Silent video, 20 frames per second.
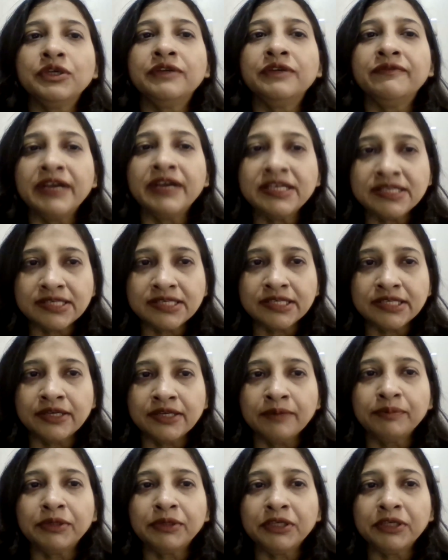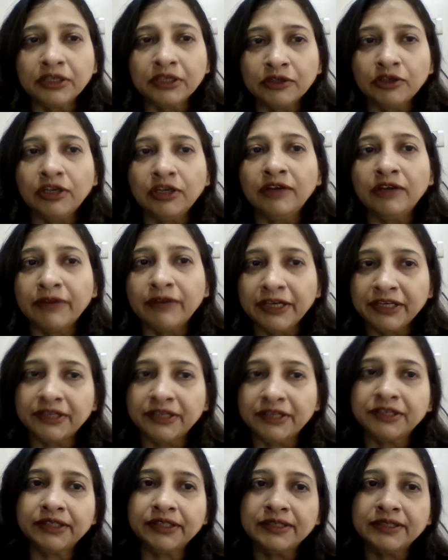to invest in a particular
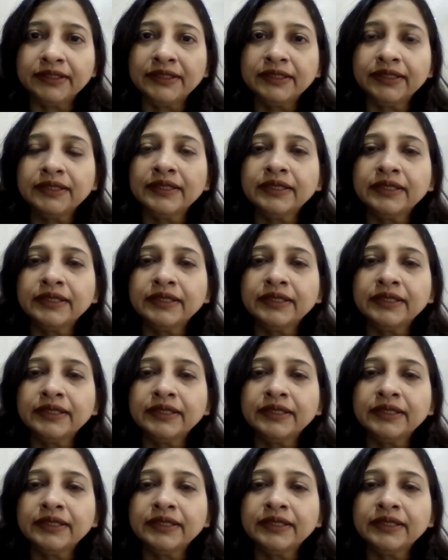vehicle.